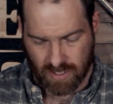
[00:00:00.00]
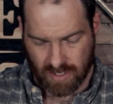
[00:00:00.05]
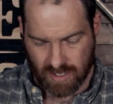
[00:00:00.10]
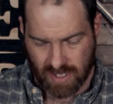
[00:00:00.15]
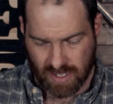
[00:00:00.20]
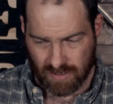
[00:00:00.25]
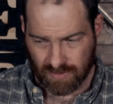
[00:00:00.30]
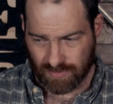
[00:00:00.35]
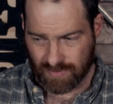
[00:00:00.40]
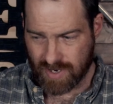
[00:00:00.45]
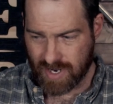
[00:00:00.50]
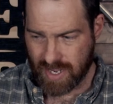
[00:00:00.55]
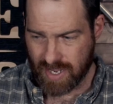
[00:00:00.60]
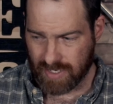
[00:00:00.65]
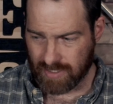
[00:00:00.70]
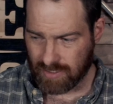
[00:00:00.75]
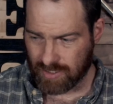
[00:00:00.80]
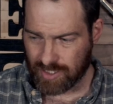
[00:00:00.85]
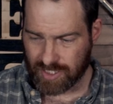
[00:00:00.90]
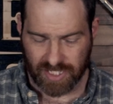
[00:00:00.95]
All
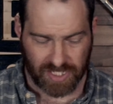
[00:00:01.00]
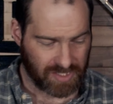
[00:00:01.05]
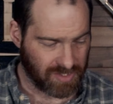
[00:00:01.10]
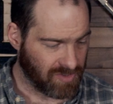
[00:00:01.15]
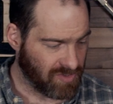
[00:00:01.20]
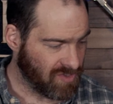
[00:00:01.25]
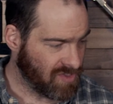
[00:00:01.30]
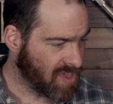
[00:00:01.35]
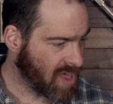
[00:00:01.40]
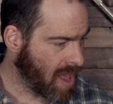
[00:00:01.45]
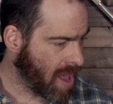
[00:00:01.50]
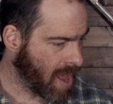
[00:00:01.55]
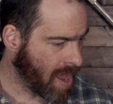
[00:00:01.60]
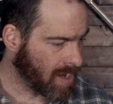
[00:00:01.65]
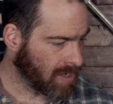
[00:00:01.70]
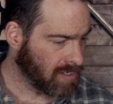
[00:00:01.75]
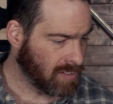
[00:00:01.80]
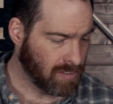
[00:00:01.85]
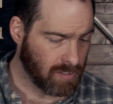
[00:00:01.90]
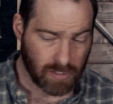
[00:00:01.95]
right, look at
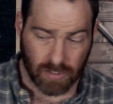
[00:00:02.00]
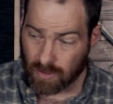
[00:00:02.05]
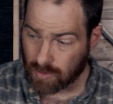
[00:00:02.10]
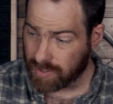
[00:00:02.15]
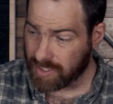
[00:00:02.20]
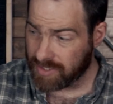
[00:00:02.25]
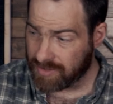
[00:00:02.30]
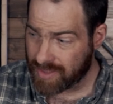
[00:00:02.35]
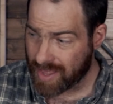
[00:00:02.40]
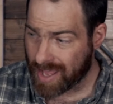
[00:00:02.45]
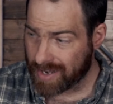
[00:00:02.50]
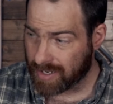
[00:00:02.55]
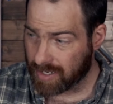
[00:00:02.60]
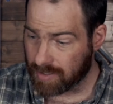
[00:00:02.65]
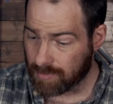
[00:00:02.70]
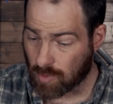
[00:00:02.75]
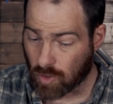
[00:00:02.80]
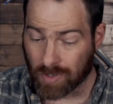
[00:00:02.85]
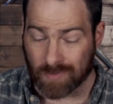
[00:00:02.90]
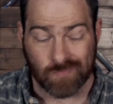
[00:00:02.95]
that. You don't need that
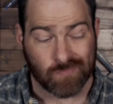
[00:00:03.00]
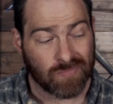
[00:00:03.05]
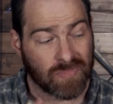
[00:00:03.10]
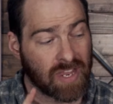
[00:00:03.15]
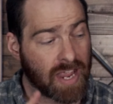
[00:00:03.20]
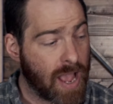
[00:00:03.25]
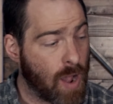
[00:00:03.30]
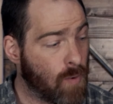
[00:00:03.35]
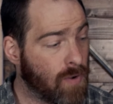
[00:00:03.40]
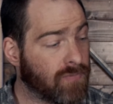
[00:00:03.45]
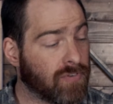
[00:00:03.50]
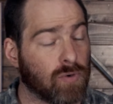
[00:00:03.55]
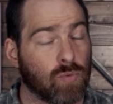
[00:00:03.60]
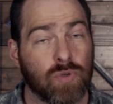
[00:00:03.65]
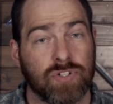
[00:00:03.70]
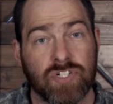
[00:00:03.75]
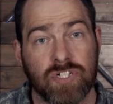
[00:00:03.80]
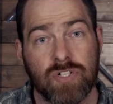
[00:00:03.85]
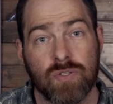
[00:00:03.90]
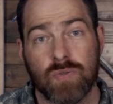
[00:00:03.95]
anymore. However,
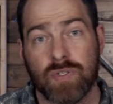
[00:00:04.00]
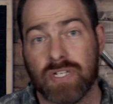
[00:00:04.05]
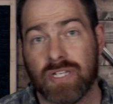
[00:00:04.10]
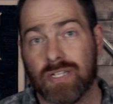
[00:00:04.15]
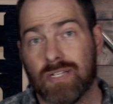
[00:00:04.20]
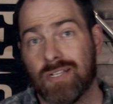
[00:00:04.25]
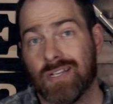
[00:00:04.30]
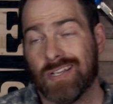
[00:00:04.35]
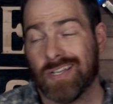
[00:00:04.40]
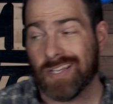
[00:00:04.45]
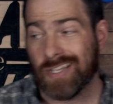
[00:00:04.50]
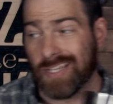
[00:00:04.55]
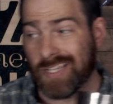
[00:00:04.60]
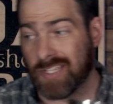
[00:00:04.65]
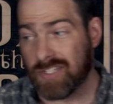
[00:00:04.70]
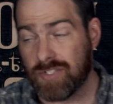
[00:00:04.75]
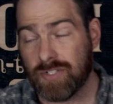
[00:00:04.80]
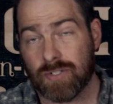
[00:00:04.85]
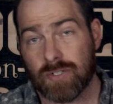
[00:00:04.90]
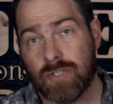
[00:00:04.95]
what you do need
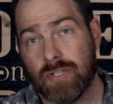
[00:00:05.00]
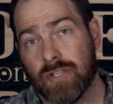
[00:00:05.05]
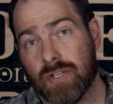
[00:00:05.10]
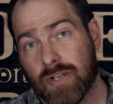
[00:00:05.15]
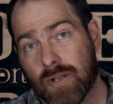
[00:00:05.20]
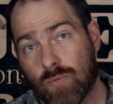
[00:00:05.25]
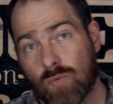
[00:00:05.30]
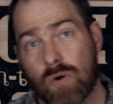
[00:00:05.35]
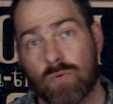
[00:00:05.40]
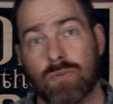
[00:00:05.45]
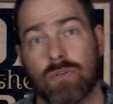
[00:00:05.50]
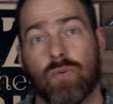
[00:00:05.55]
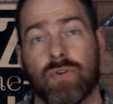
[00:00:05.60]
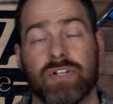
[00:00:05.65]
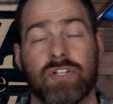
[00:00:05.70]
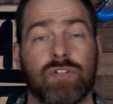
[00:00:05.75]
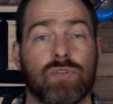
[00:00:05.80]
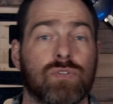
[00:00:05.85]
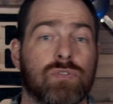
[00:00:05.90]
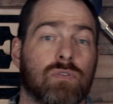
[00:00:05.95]
is your tin. And what we're
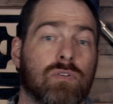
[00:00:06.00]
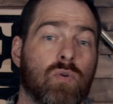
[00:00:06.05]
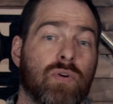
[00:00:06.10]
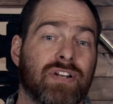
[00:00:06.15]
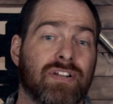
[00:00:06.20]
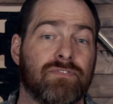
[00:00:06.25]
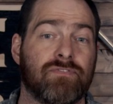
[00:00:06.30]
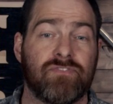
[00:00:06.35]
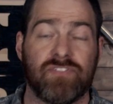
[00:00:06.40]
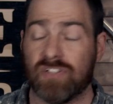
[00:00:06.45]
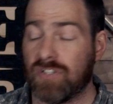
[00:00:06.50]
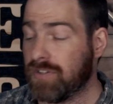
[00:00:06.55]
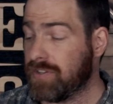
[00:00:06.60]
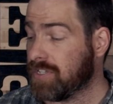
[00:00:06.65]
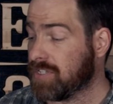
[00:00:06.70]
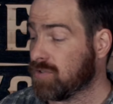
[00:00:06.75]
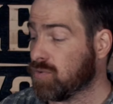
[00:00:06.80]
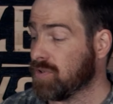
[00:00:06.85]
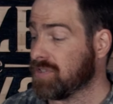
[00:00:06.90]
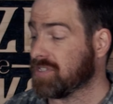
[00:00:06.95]
going to do is we're going to fill
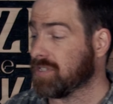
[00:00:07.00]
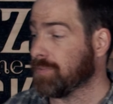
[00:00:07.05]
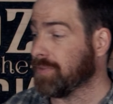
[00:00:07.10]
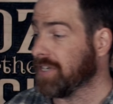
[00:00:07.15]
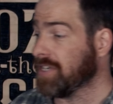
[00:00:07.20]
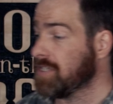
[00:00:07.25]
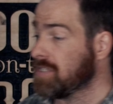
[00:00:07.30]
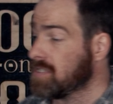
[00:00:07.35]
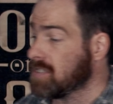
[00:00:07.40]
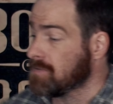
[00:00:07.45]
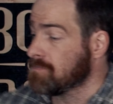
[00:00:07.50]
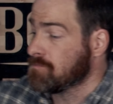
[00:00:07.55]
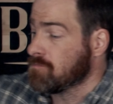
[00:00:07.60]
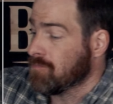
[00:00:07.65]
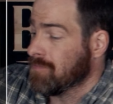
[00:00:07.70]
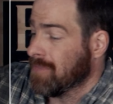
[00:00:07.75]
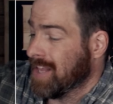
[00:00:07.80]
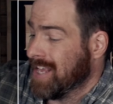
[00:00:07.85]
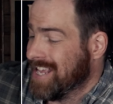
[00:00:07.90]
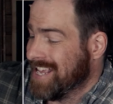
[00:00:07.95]
this with some ice
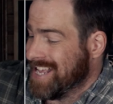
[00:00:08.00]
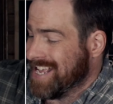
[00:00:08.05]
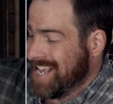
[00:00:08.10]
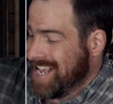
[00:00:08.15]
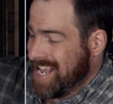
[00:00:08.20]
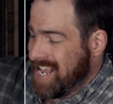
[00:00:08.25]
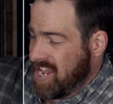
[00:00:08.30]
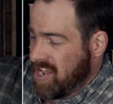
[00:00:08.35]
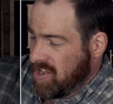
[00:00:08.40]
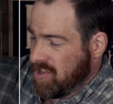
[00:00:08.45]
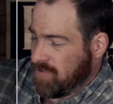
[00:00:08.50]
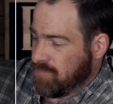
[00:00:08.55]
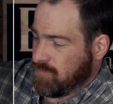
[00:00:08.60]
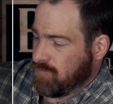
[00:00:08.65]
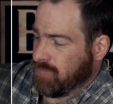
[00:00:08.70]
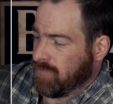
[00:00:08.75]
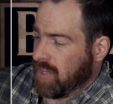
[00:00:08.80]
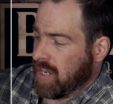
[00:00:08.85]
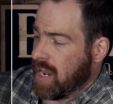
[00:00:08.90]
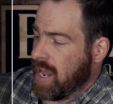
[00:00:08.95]

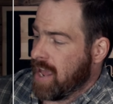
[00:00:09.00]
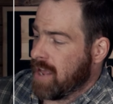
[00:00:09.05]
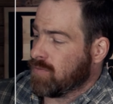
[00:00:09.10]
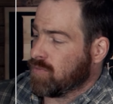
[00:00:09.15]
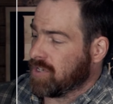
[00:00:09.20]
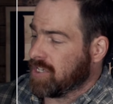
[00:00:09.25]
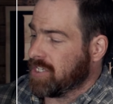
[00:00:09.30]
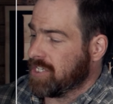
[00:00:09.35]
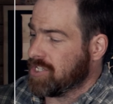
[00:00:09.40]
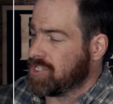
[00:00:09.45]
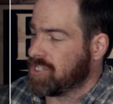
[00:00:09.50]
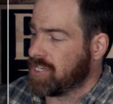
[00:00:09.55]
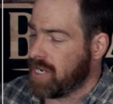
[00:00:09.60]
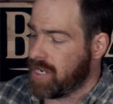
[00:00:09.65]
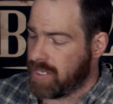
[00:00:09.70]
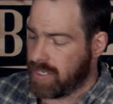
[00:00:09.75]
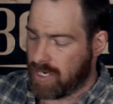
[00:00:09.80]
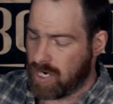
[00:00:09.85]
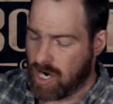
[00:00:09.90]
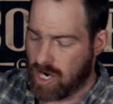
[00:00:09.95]
and we're gonna
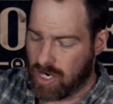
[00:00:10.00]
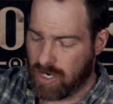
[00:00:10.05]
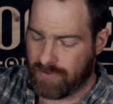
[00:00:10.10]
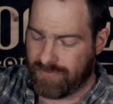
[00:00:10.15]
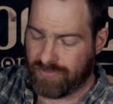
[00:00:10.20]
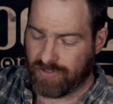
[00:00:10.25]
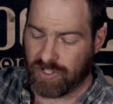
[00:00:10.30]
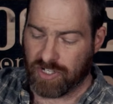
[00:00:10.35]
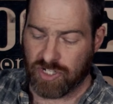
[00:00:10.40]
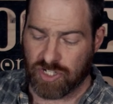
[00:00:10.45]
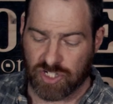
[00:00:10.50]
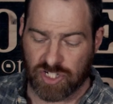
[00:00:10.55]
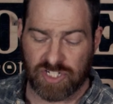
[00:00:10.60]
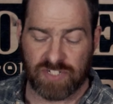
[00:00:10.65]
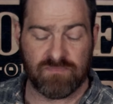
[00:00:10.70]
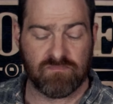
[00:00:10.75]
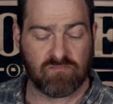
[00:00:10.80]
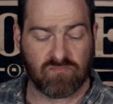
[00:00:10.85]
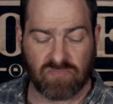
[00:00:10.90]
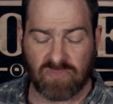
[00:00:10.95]
shake it hard for a
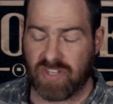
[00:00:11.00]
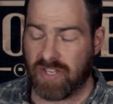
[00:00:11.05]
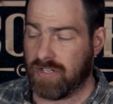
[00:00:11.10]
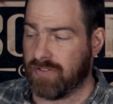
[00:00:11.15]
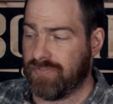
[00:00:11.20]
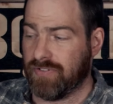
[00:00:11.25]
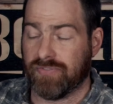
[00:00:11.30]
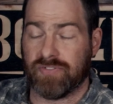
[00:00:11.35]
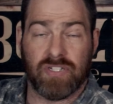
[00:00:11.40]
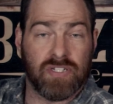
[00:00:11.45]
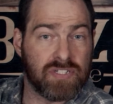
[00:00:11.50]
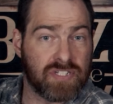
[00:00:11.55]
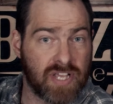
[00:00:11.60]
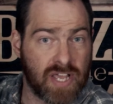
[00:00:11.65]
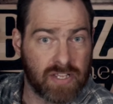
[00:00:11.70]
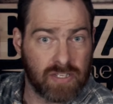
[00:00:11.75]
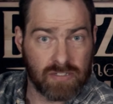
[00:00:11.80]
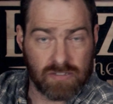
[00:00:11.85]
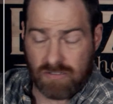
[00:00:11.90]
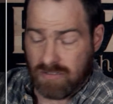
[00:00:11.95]
good 10 to 15
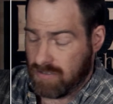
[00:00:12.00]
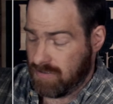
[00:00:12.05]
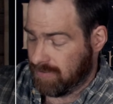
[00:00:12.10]
seconds.